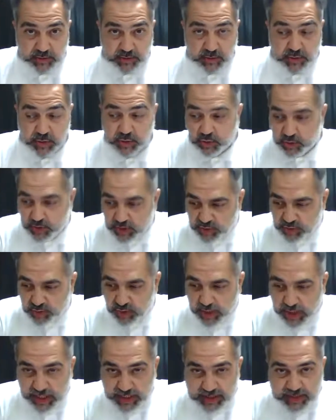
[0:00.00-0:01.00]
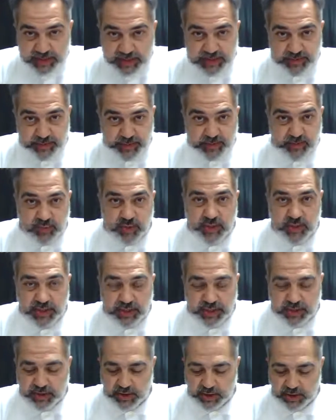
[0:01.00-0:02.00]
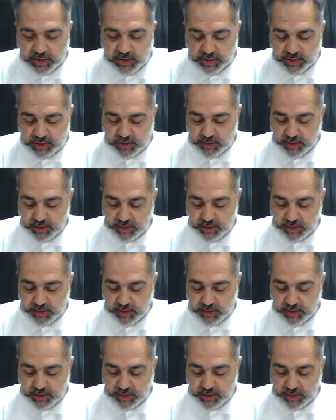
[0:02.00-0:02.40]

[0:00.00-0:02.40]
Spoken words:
You need to address people in English.